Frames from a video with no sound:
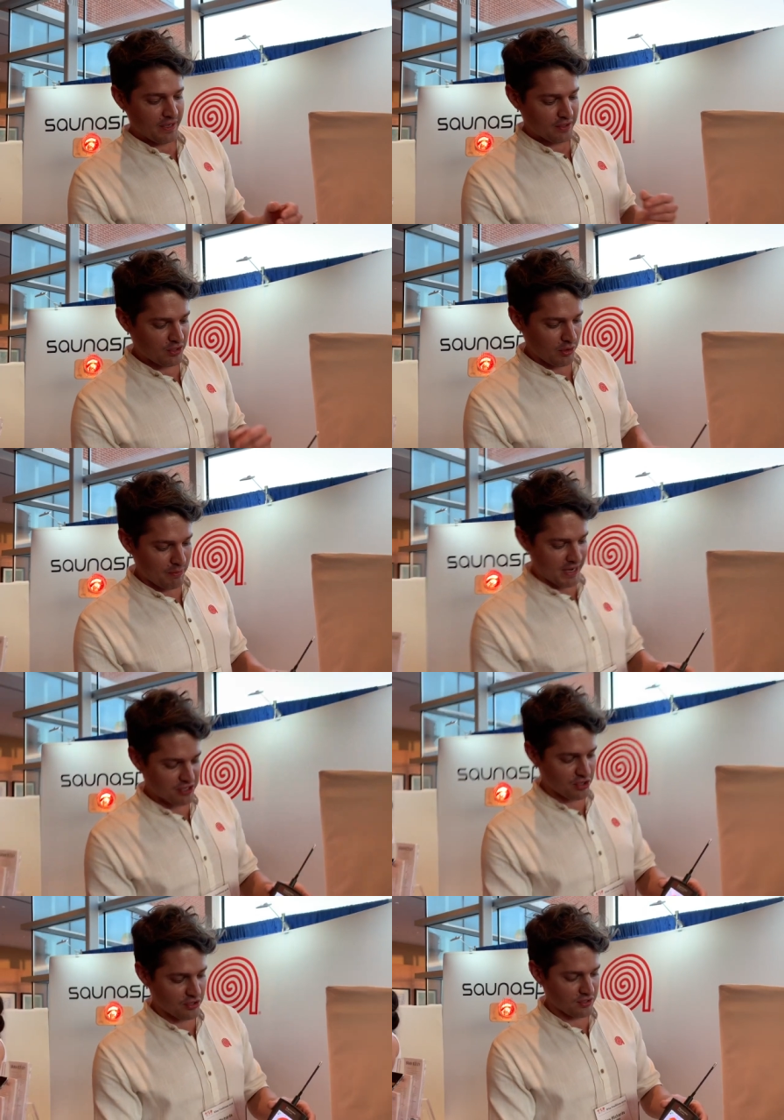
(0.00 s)
So it
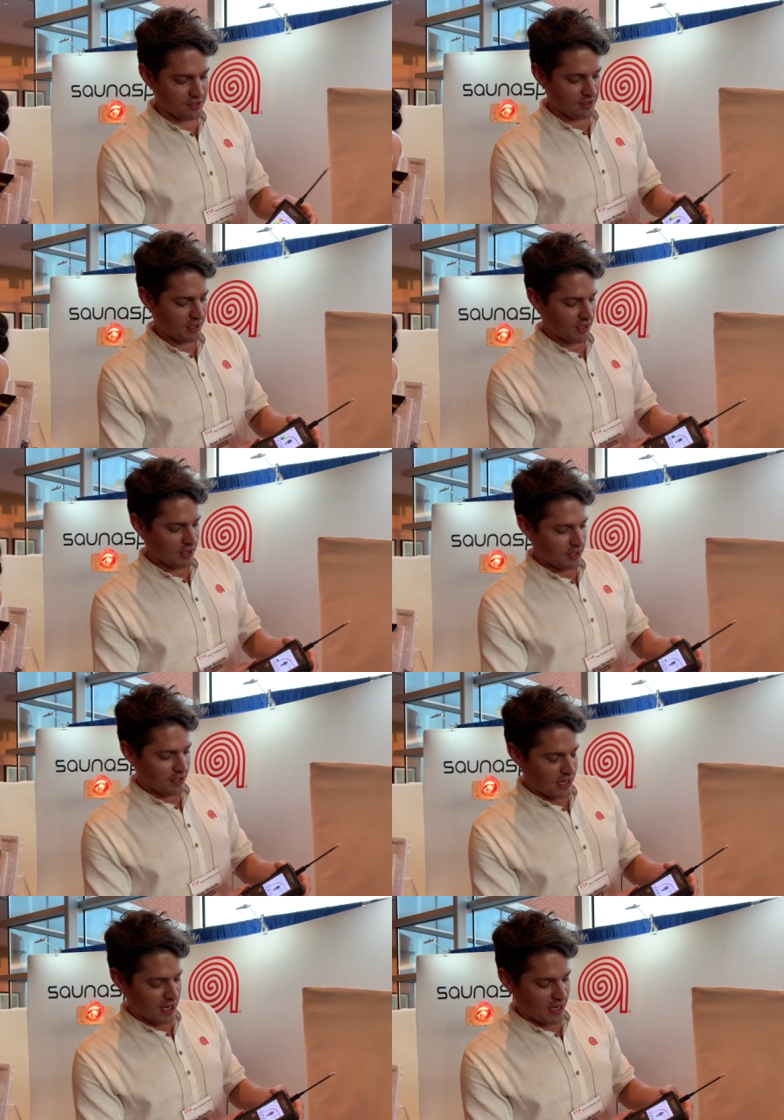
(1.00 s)
measures
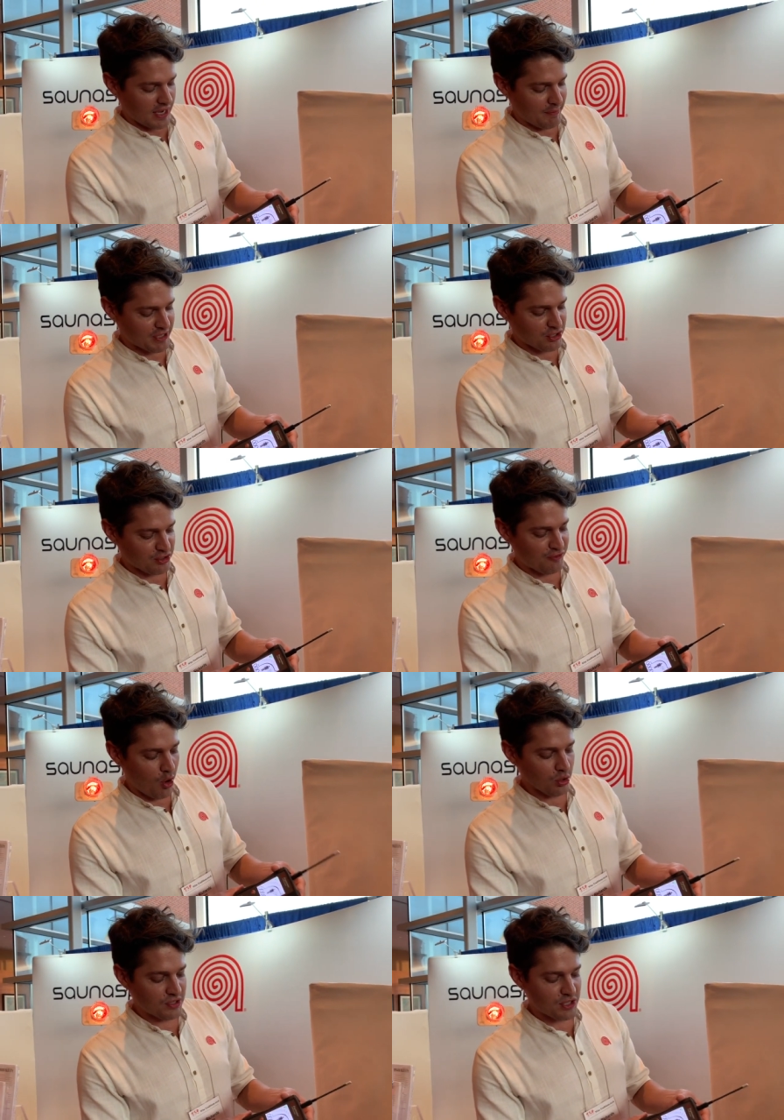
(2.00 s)

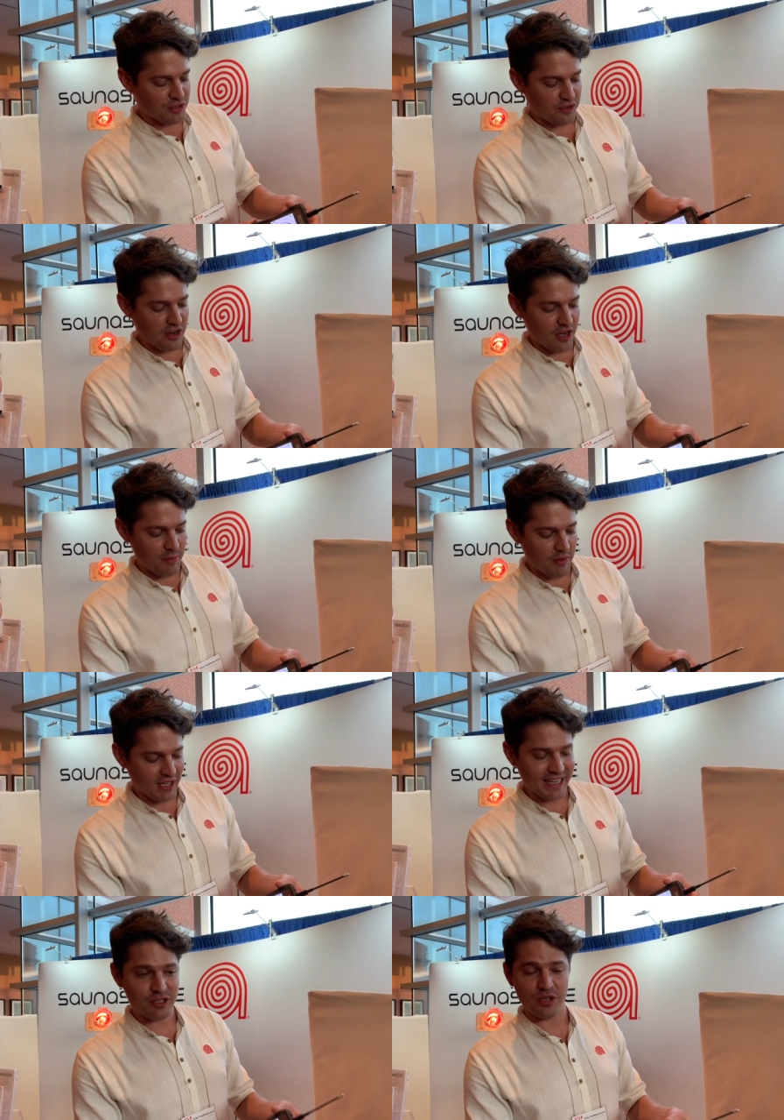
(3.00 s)
voltage from
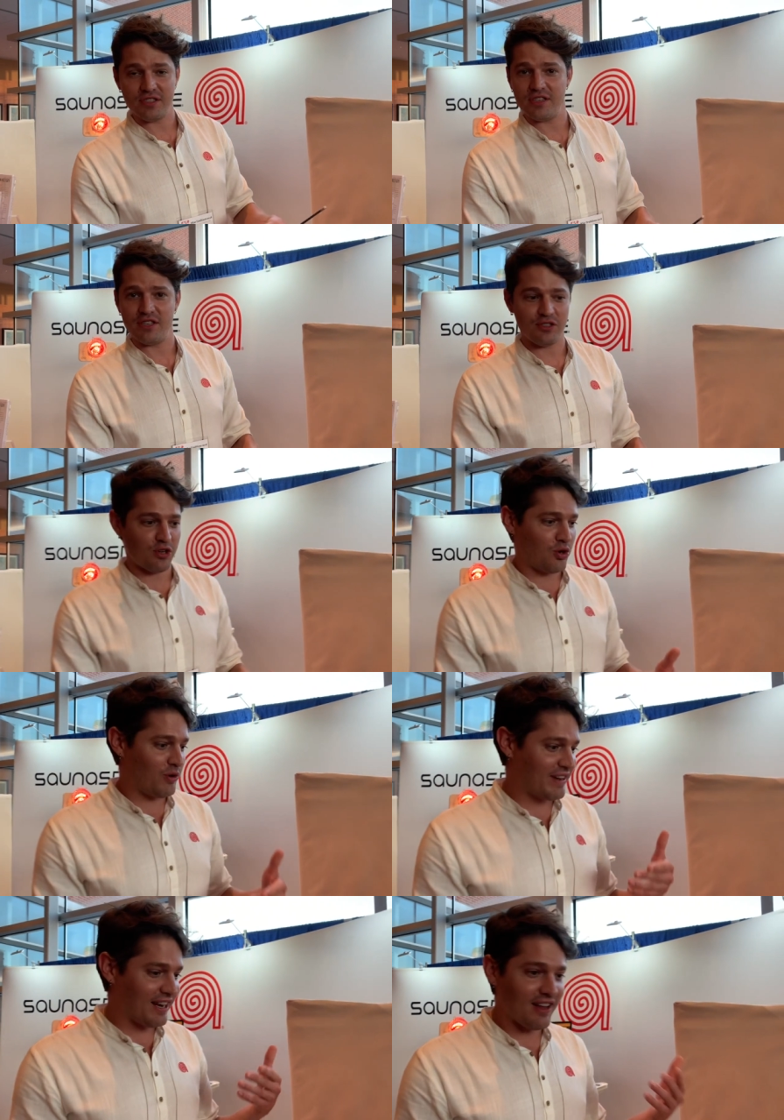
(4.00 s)
electricity. So
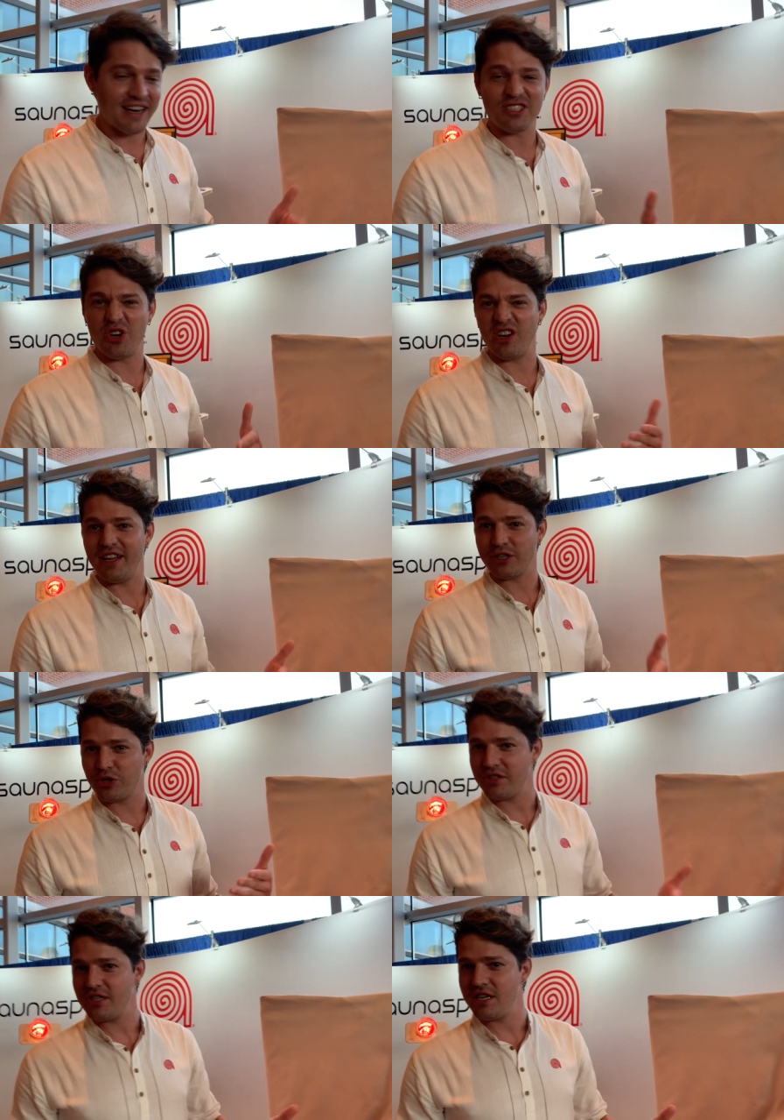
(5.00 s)
we've got a lot of dirty
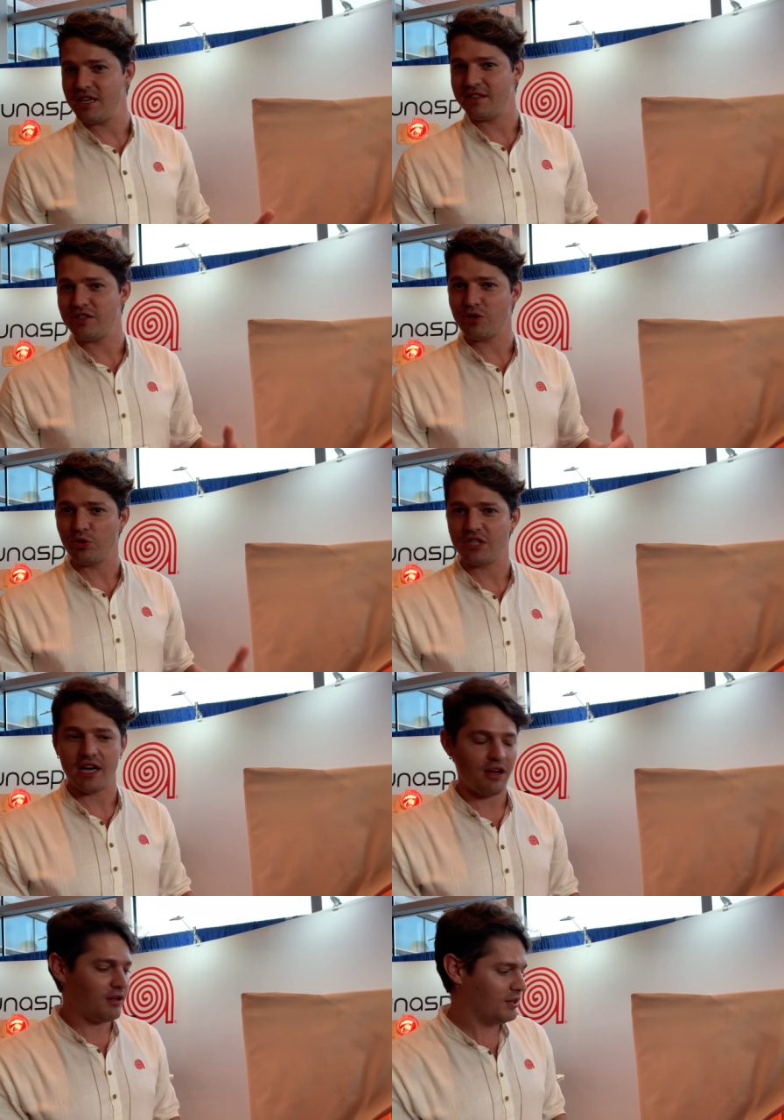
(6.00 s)
electricity in this
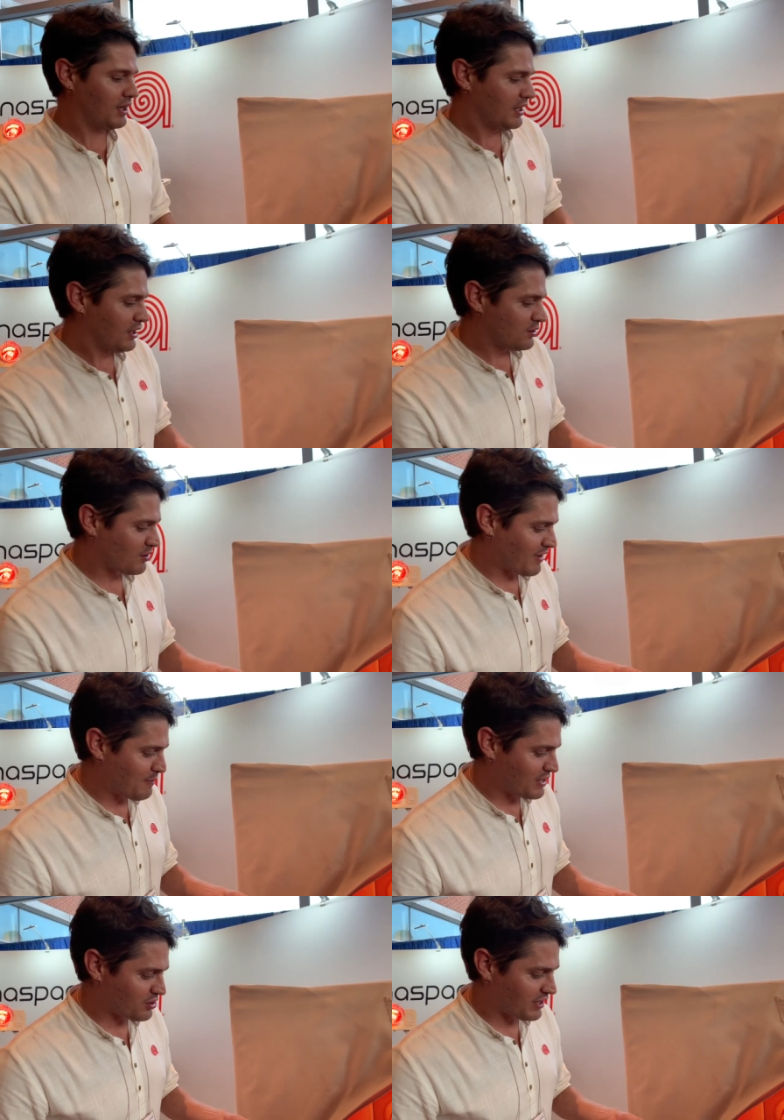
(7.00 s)
hotel. So if I
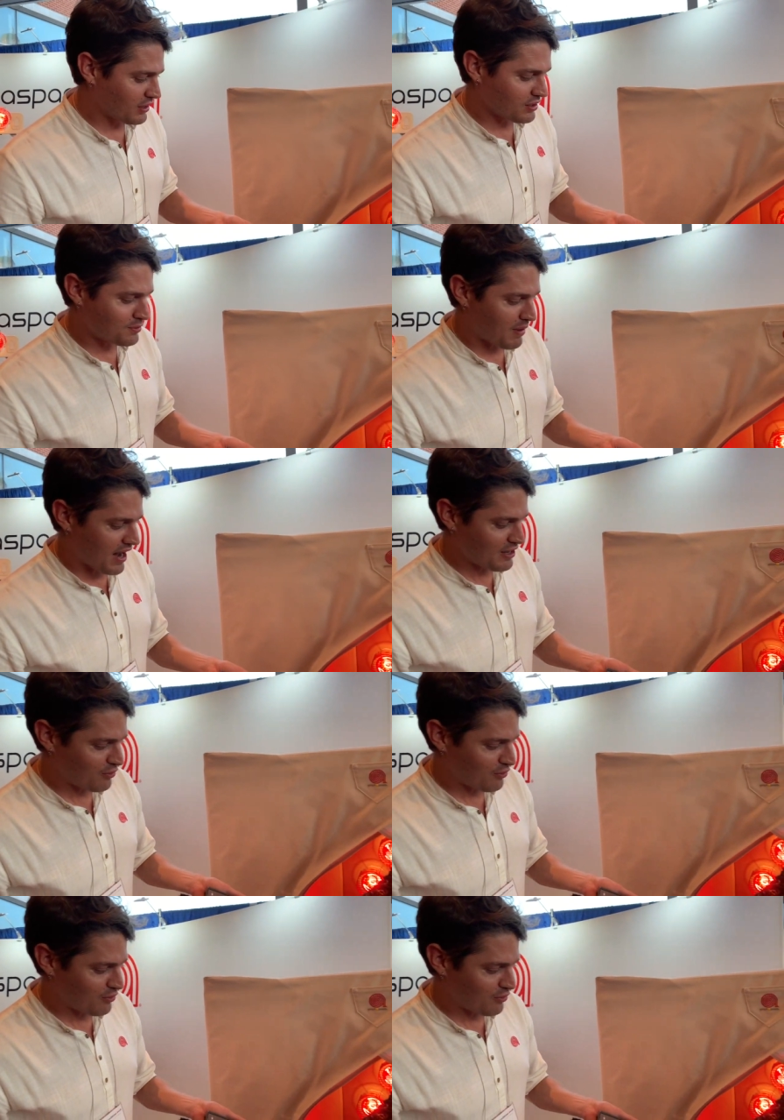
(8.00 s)
measure Hilda's body